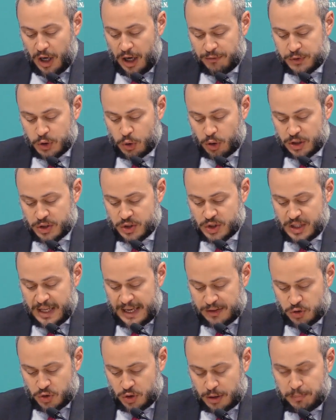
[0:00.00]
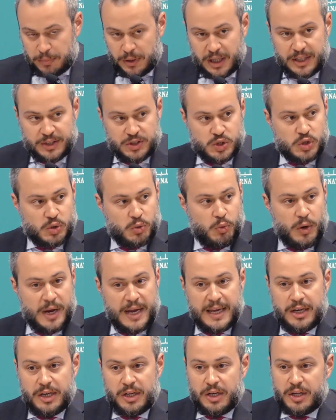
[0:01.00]
Of course, that took place
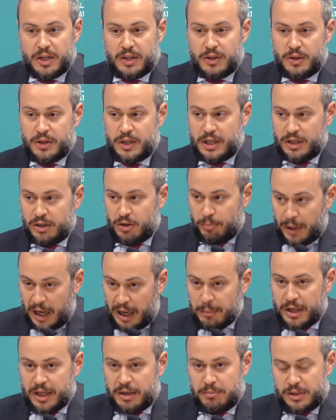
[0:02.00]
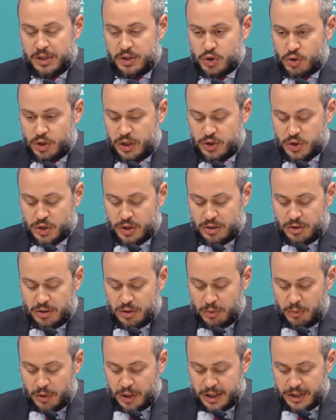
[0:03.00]
when the Obama
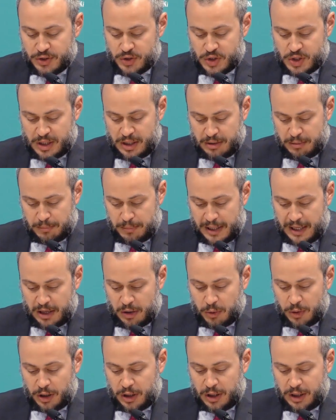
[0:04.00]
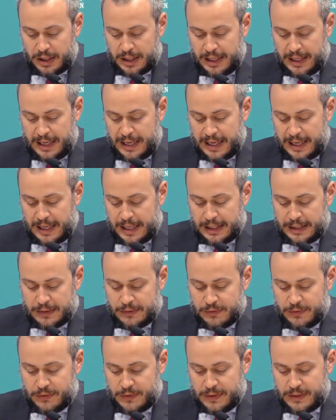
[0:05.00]
administration was in power,
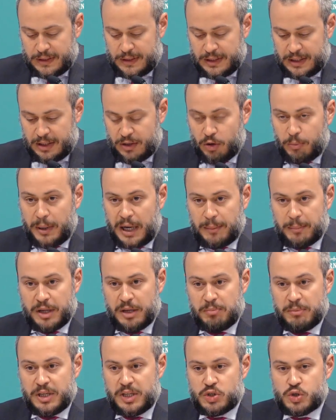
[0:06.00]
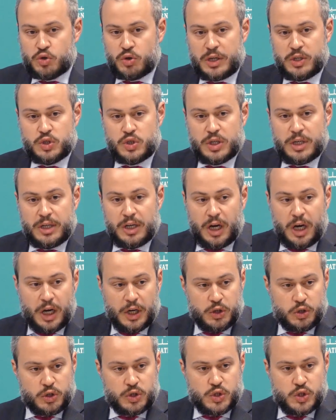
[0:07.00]
and the Obama administration
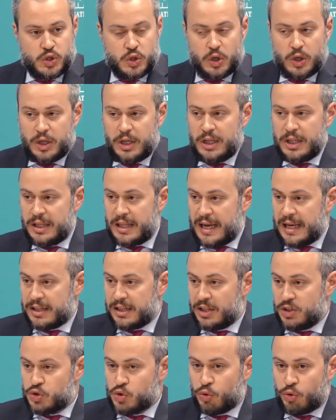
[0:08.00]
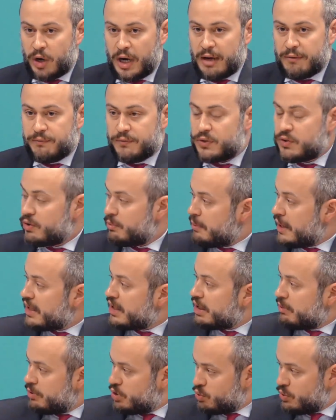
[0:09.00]
understood that this rift,
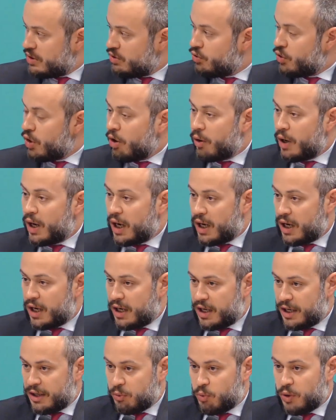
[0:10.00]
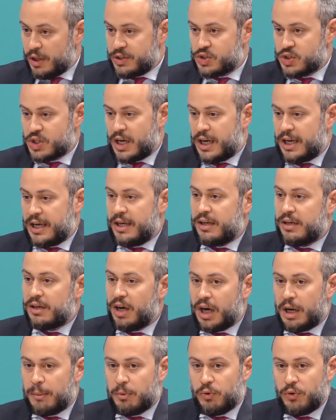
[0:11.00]
mainly between Doha on one side and
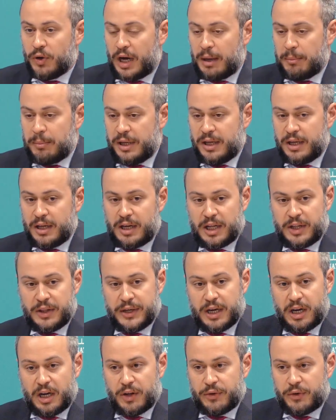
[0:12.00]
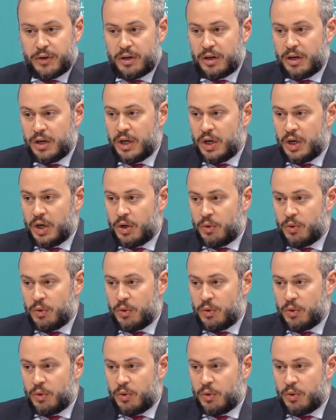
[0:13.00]
Abu Dhabi on the other,